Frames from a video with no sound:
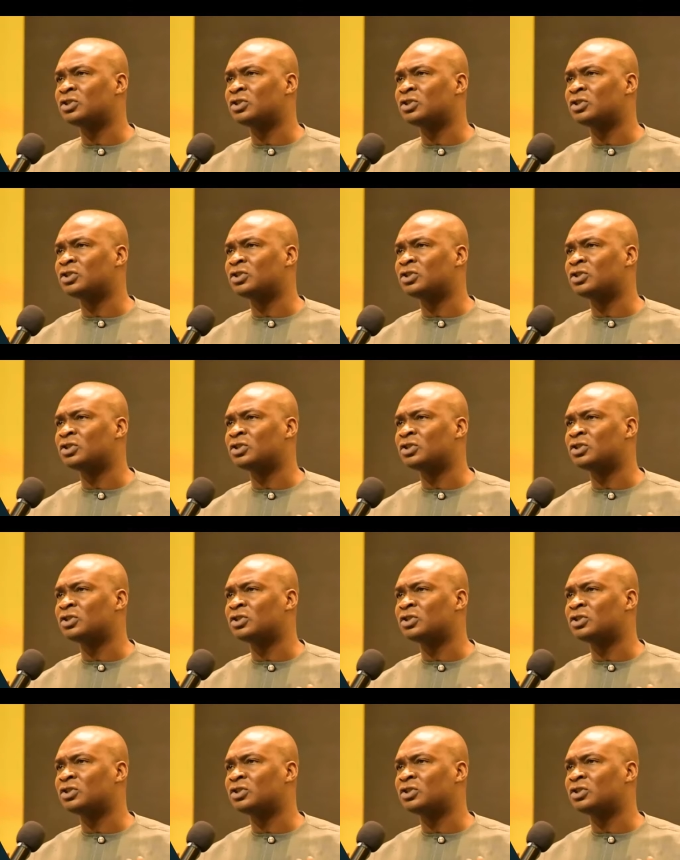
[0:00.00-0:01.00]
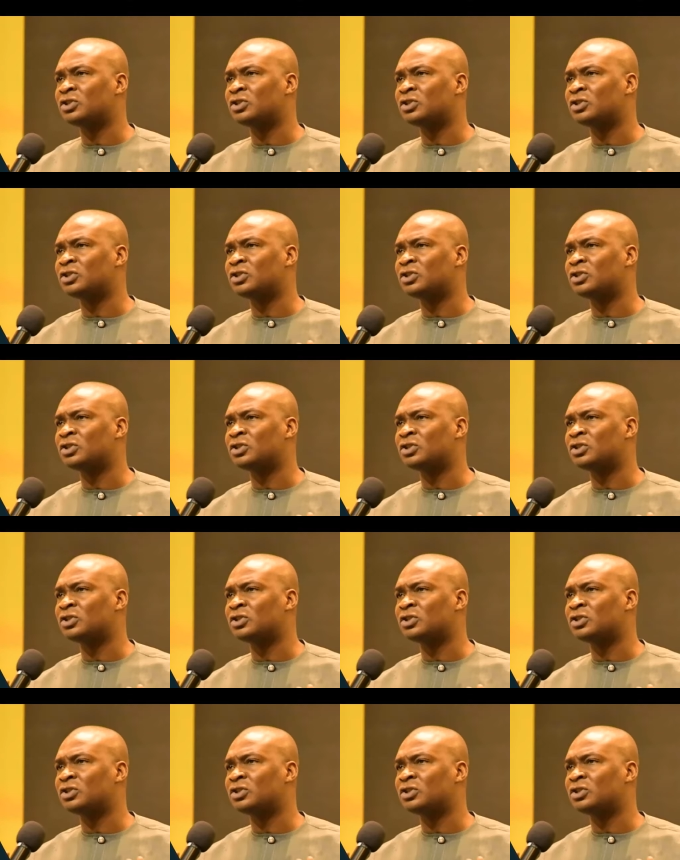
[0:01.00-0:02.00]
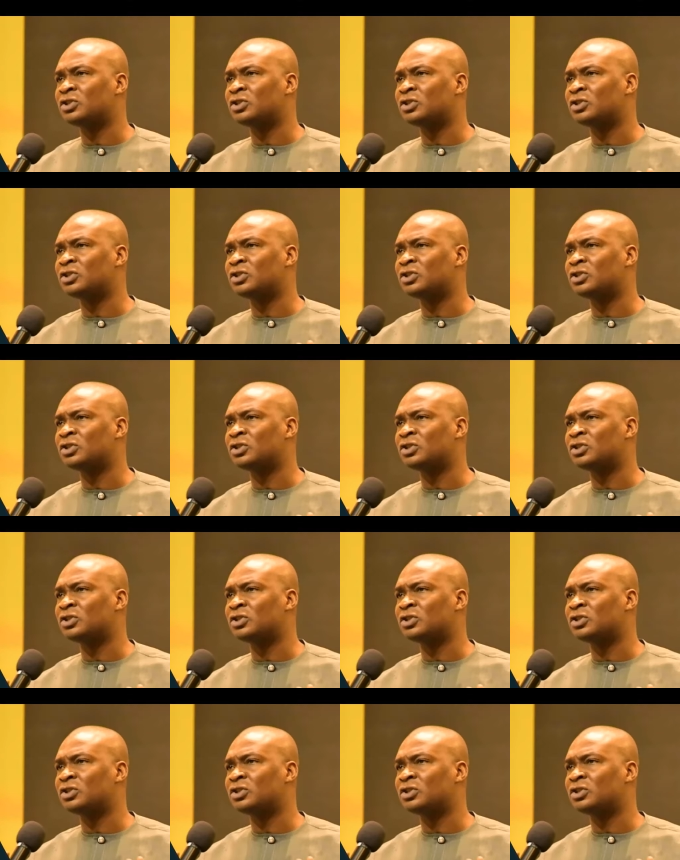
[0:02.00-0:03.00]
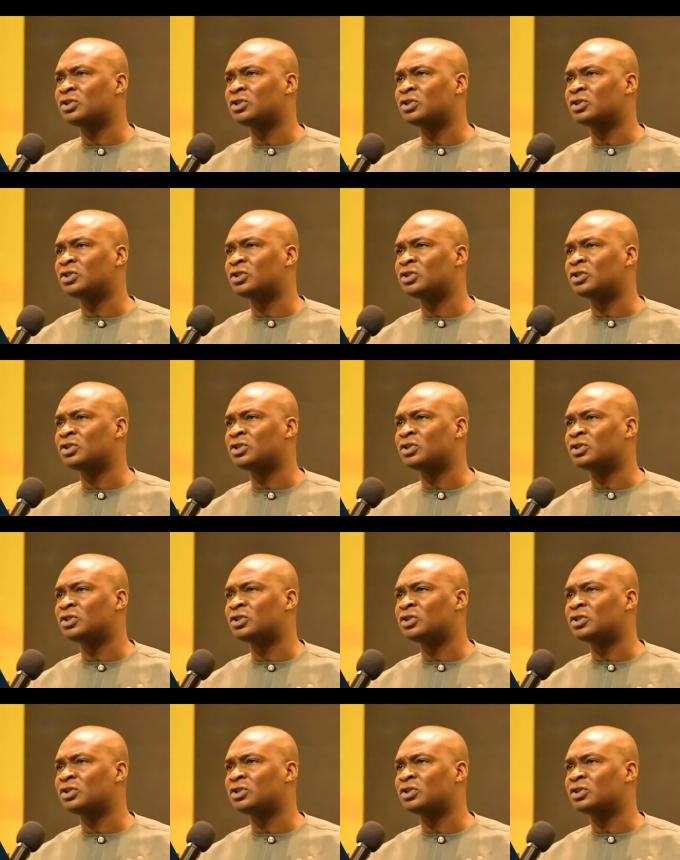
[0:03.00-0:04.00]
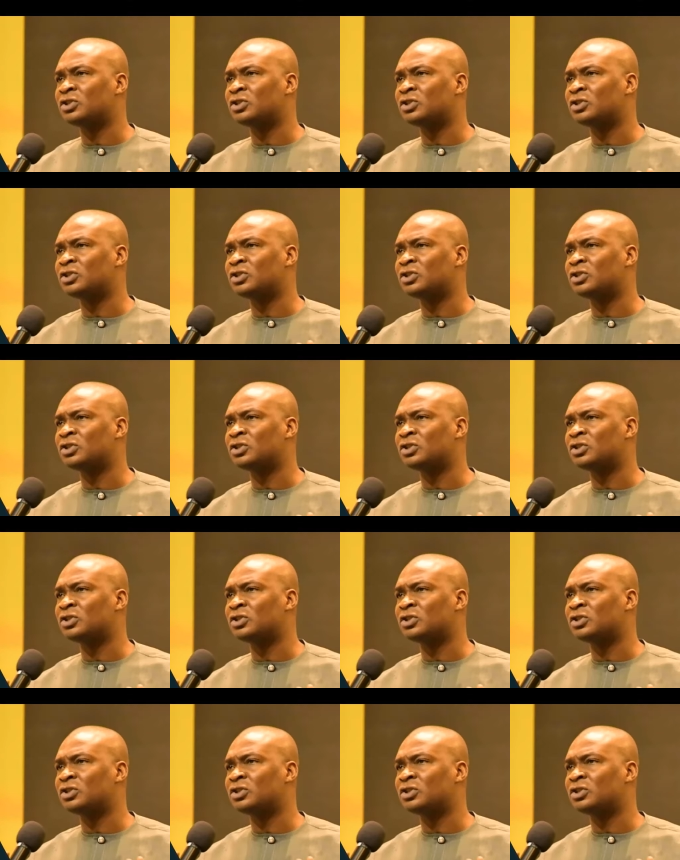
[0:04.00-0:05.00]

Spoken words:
This is a still picture; no speech is visible.